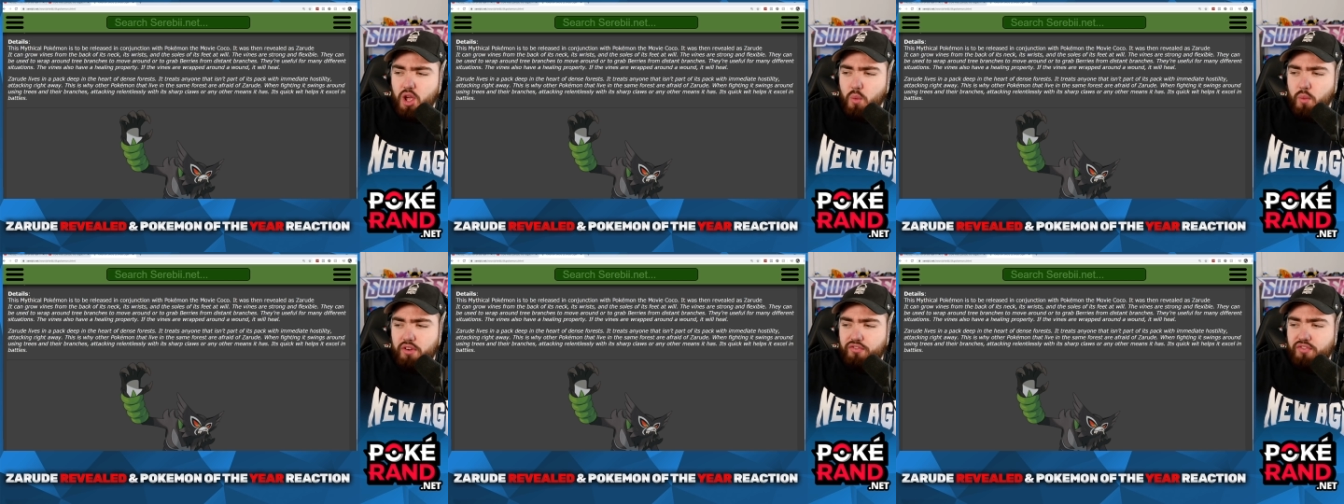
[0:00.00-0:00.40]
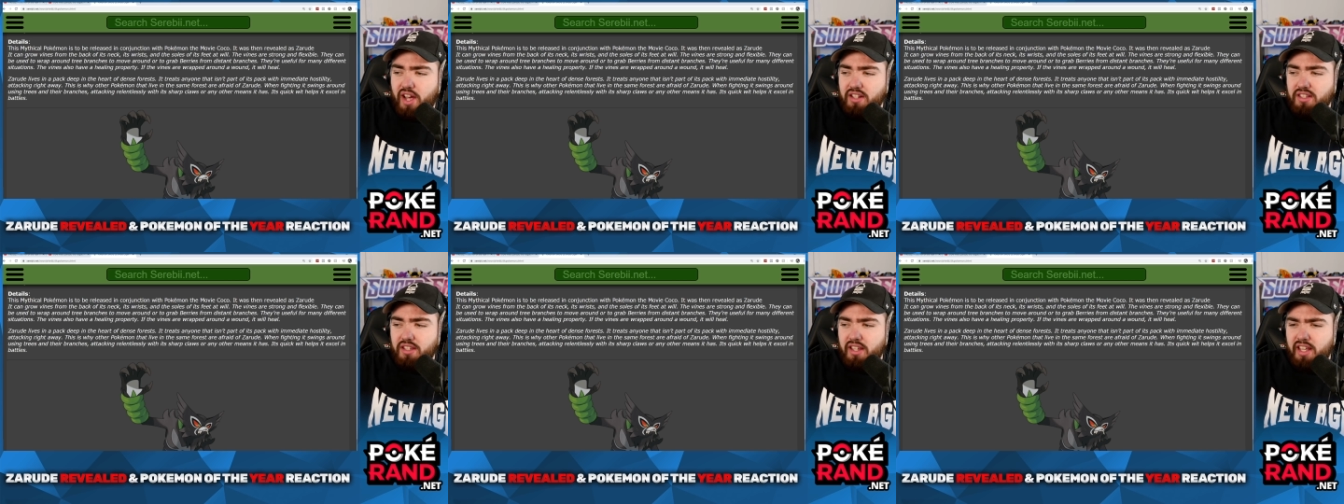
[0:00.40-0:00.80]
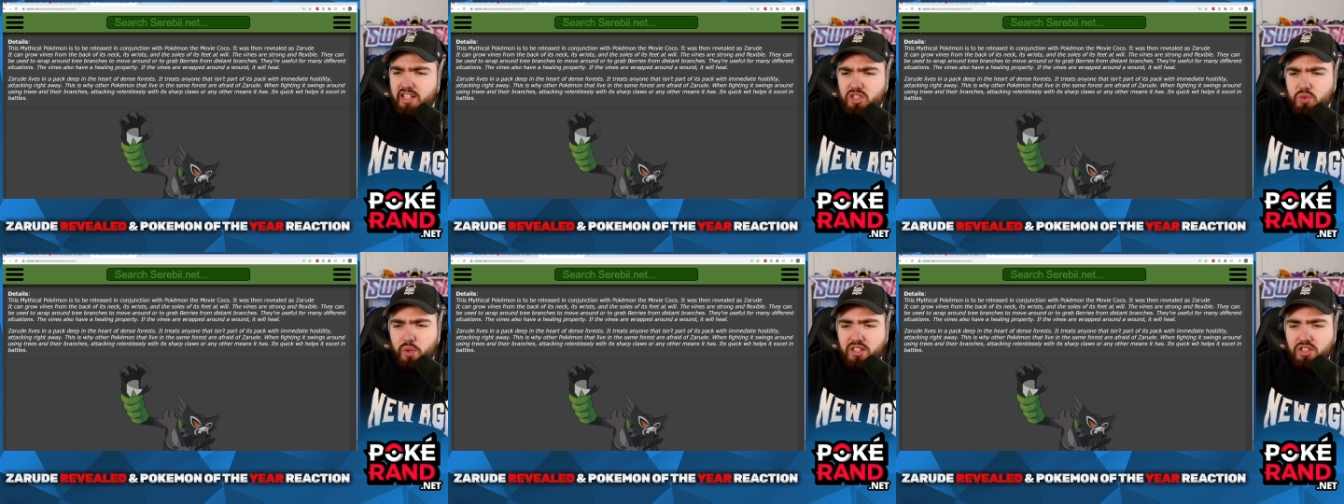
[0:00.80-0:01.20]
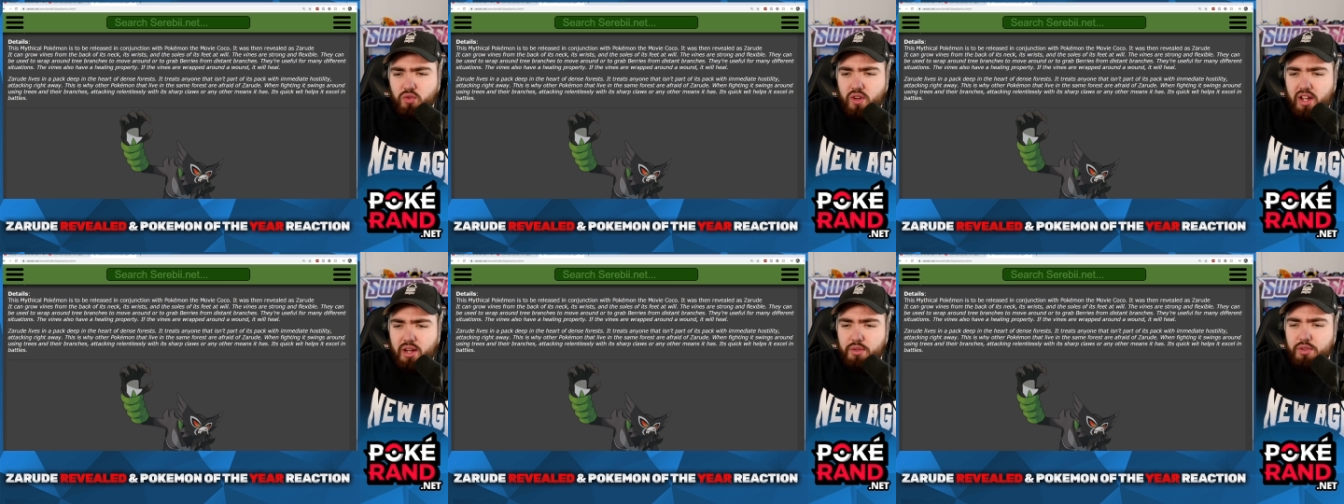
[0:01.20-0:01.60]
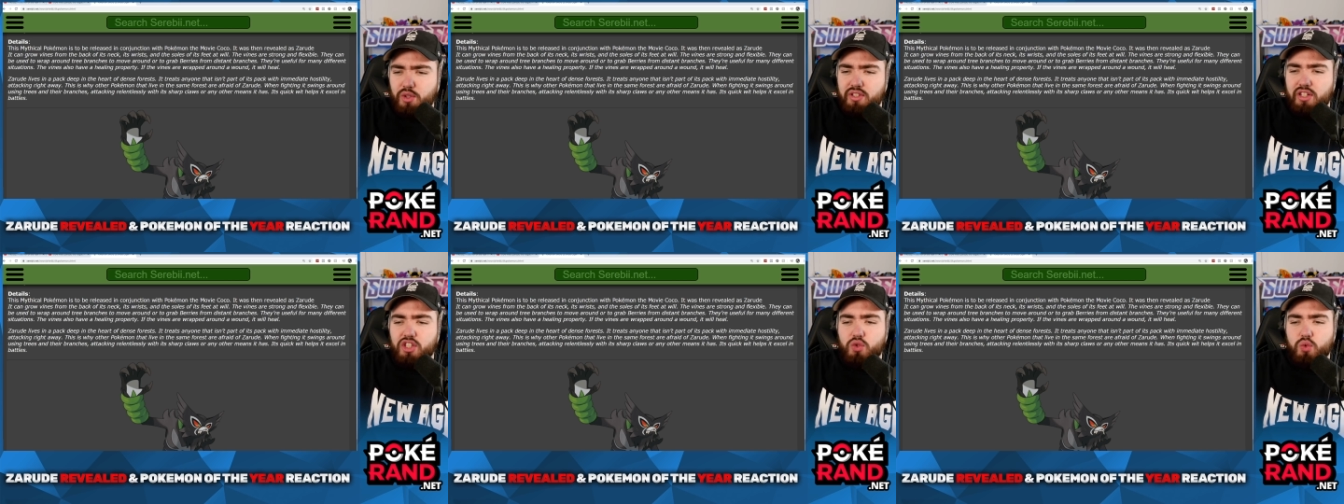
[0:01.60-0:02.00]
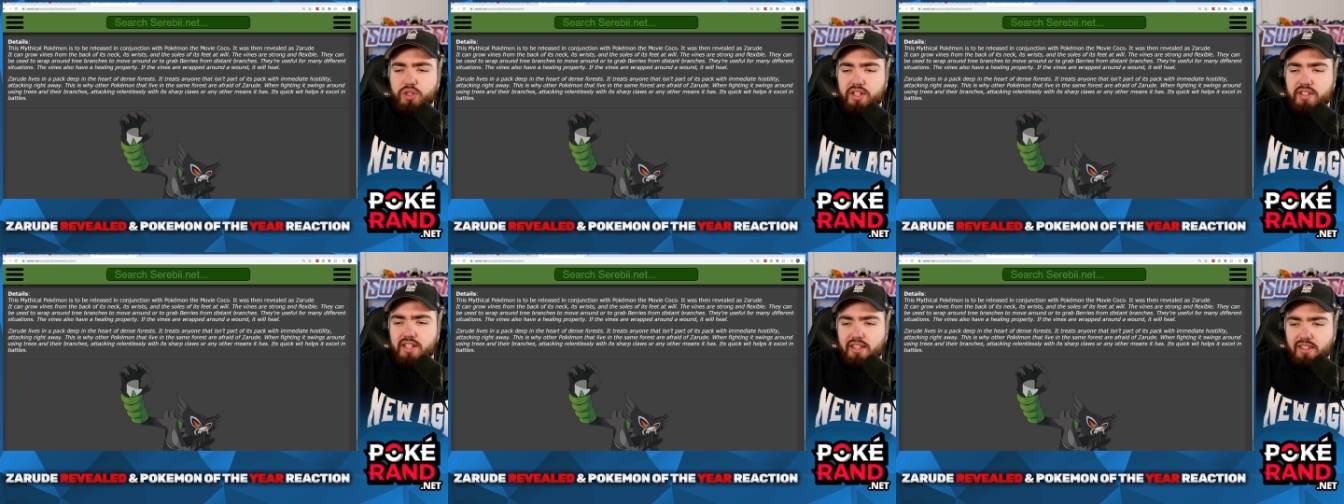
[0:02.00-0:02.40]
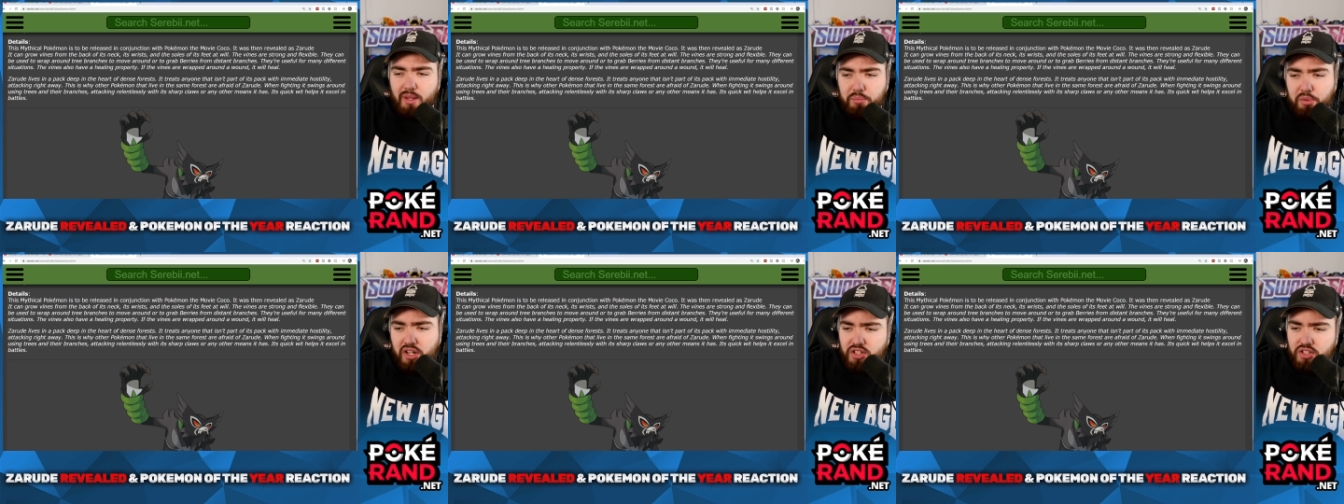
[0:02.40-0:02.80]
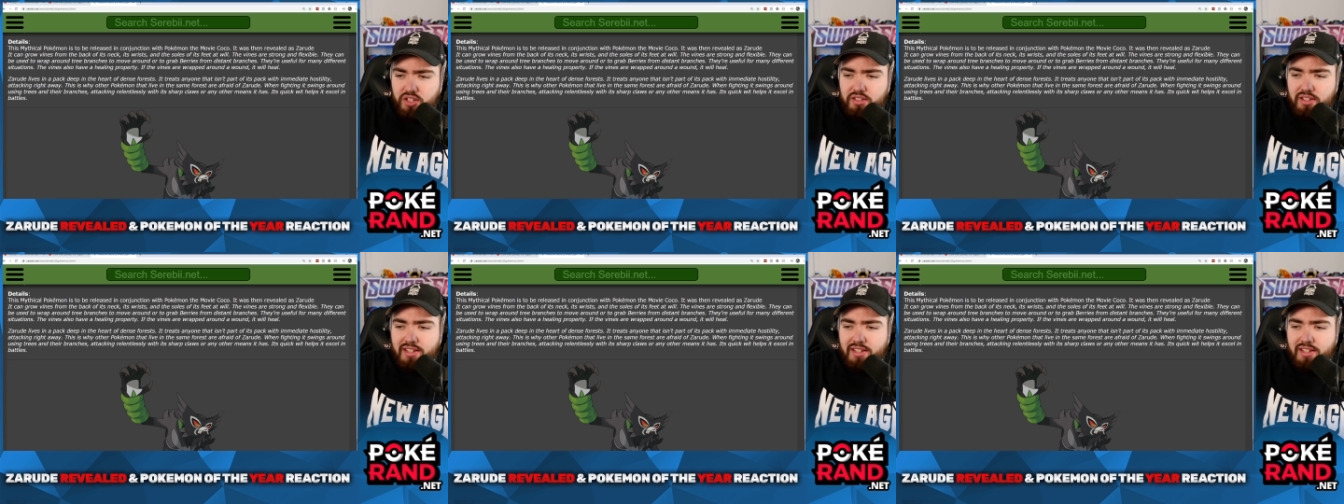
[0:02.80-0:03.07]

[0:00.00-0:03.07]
When fighting, it swings around using trees and their branches,